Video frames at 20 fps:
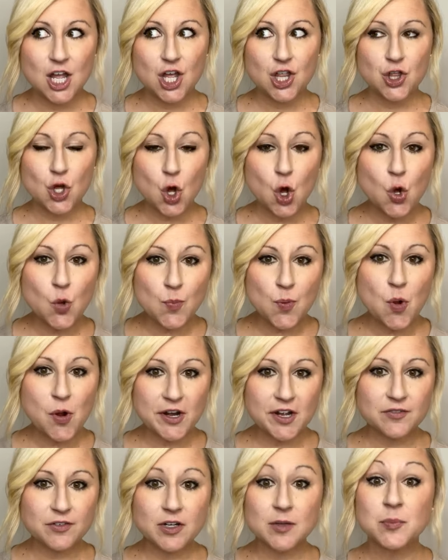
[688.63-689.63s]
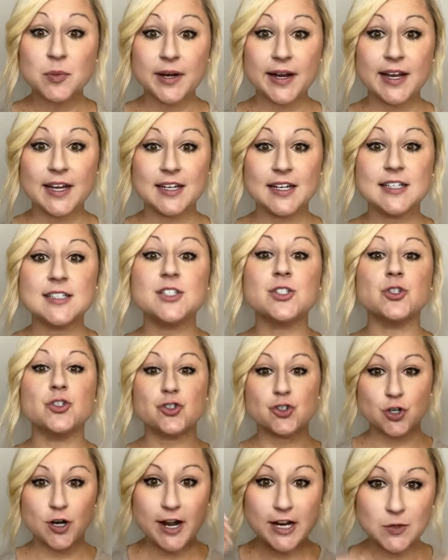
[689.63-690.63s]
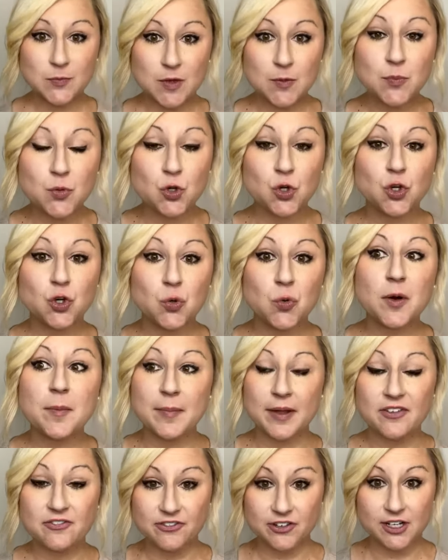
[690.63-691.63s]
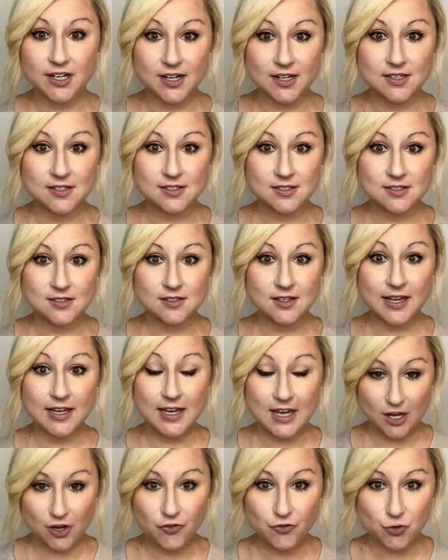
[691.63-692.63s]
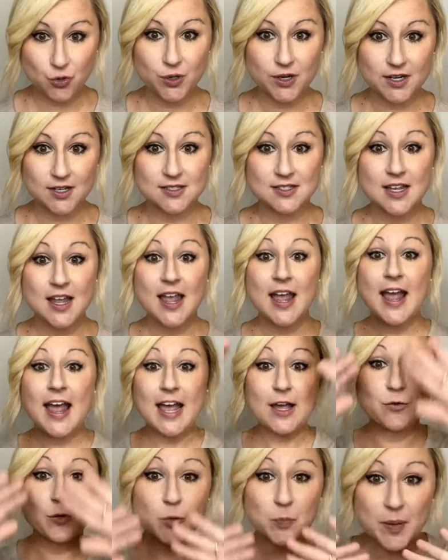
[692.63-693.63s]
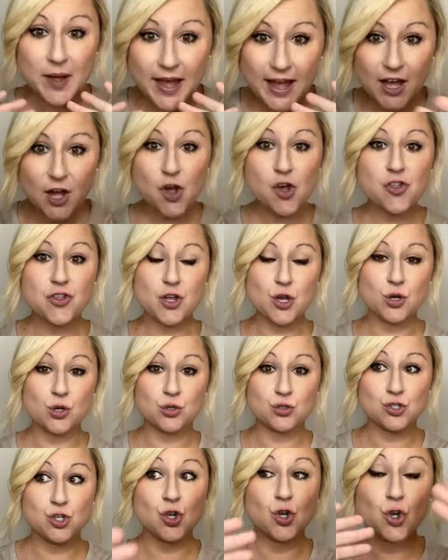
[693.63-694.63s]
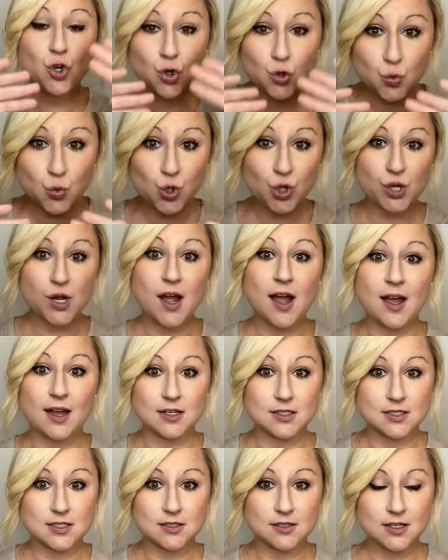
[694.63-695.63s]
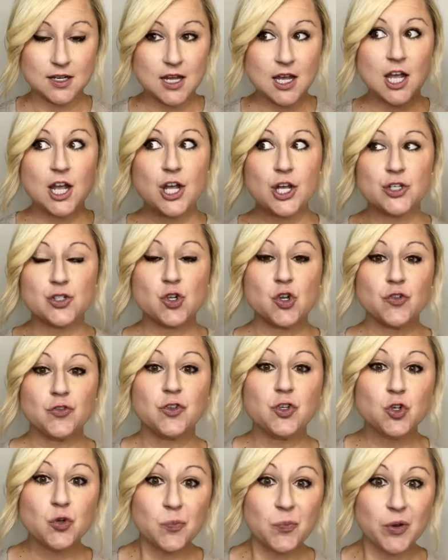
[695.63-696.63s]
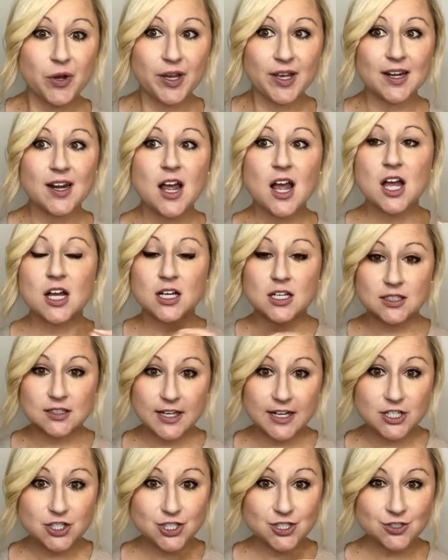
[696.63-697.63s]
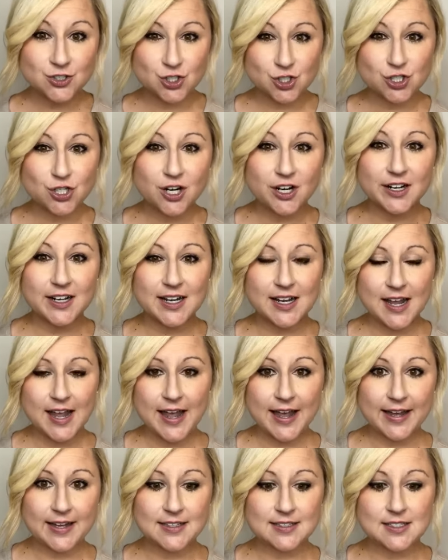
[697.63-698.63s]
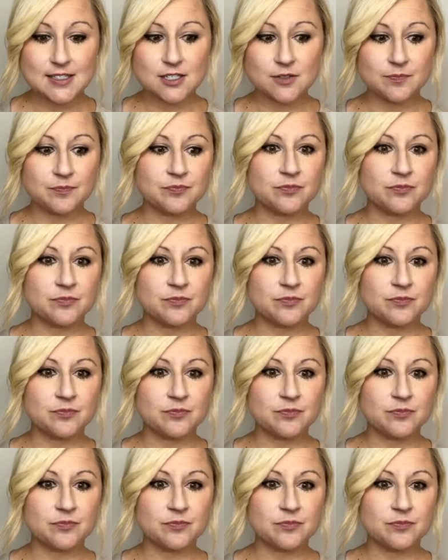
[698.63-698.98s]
the whole point of our brand is to attract people who were meant for us and can afford us and repel those who were not. So if you put collections starting at